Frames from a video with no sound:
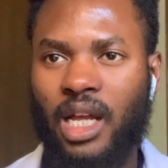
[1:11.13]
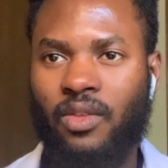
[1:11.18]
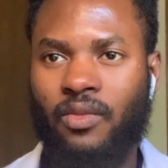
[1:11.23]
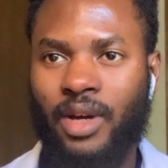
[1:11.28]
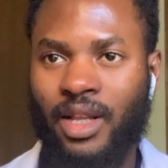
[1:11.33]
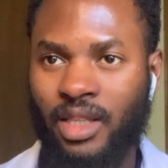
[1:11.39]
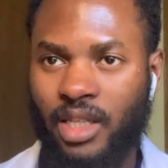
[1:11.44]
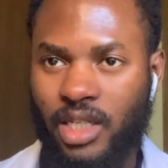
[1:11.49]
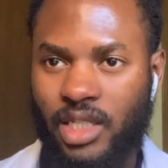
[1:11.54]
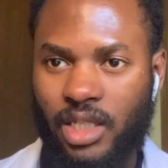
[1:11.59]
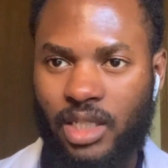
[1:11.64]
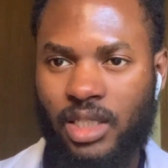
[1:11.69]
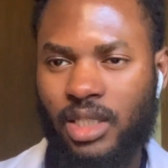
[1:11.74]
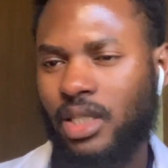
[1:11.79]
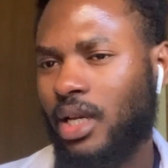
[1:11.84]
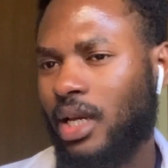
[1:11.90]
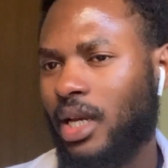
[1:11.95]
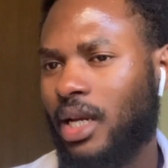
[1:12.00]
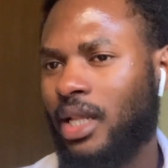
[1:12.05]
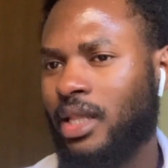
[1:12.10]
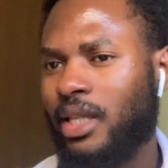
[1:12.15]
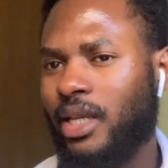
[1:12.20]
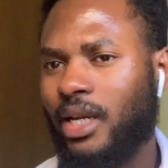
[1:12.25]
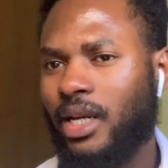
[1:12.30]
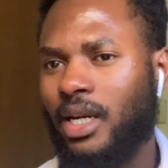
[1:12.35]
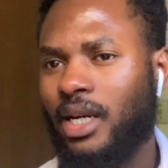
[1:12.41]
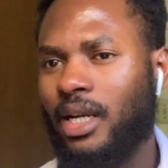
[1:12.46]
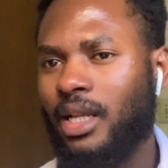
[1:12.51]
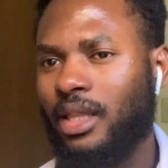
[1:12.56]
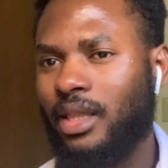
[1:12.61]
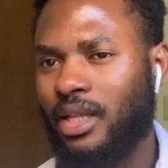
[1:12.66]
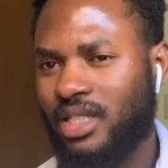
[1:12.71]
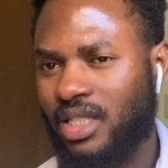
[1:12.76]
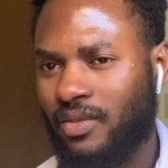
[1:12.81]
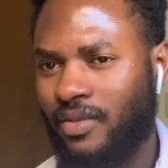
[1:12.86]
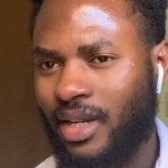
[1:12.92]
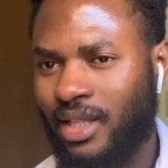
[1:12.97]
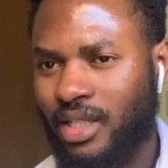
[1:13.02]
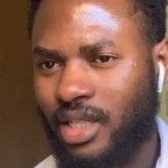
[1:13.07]
advantages and their
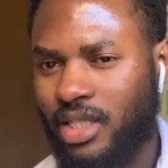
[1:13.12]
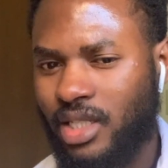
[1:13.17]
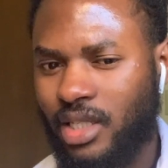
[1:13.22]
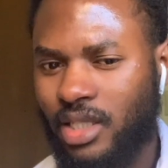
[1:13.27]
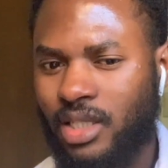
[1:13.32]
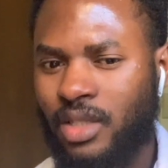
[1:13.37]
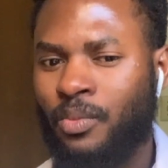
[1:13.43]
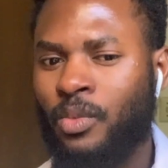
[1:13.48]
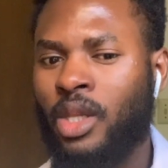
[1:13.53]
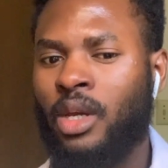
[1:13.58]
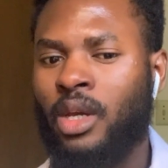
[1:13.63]
disadvantages.